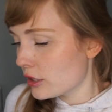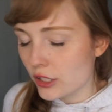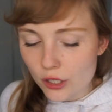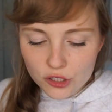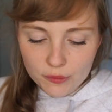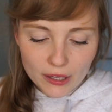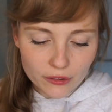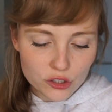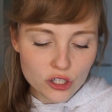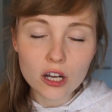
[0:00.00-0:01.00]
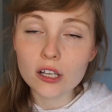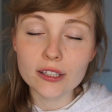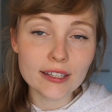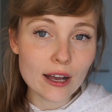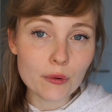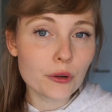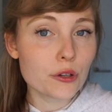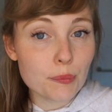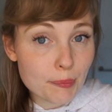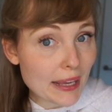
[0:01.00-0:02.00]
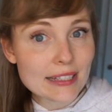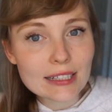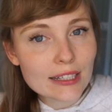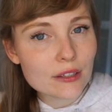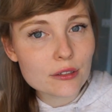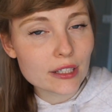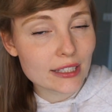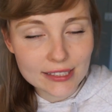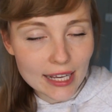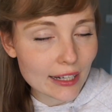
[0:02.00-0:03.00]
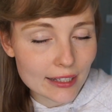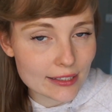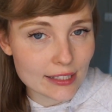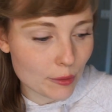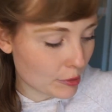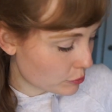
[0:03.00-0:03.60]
So to melt the chocolate now, we're going to basically do exactly the same as